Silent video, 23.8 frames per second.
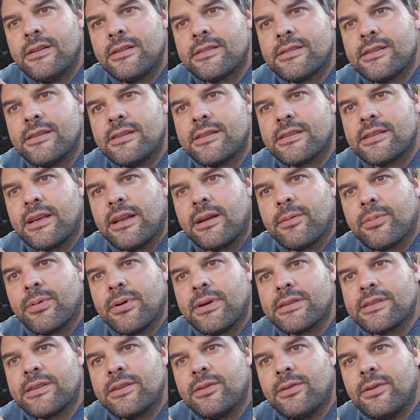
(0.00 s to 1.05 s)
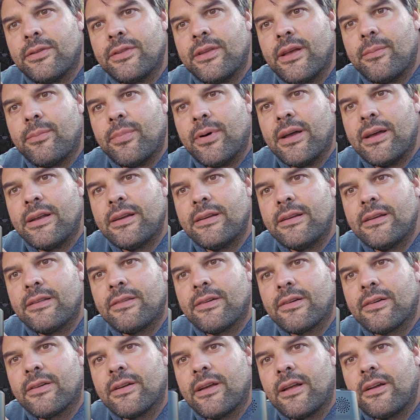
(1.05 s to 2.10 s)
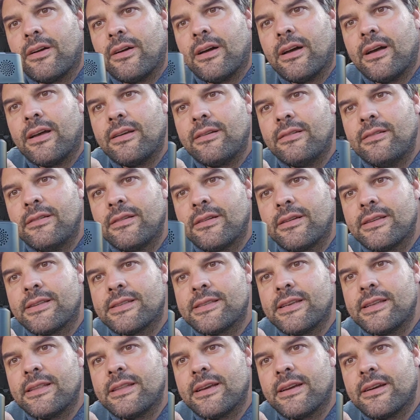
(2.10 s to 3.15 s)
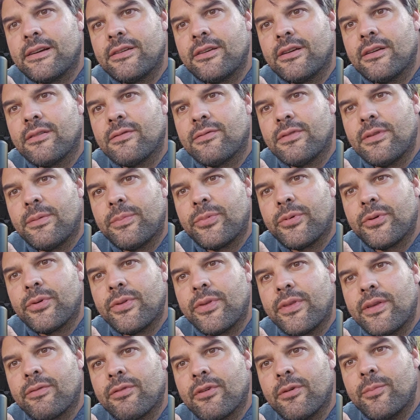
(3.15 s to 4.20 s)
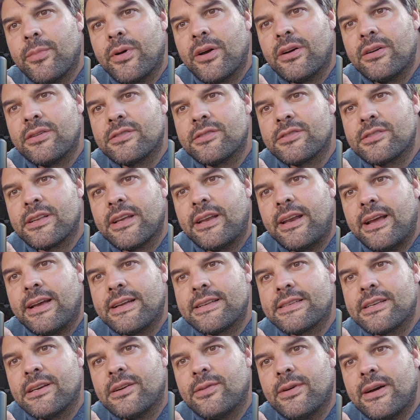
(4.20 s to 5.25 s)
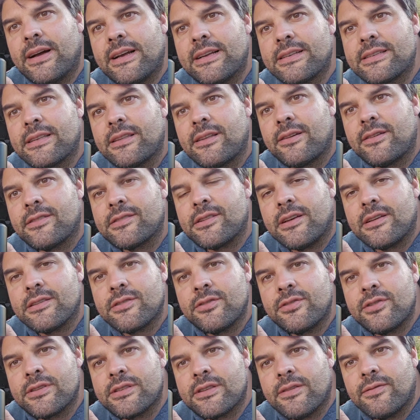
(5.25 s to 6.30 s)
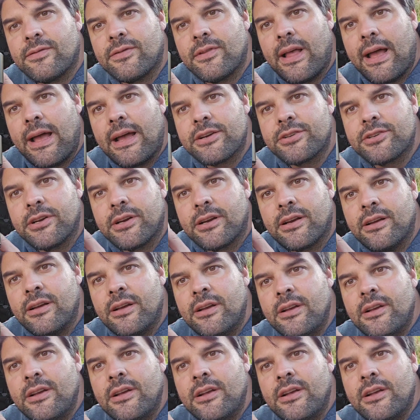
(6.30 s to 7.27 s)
So you just gotta press and hold that button to turn that on. You can see there and you can flip through the different modes. There's that SOS and then there's also just a flashing,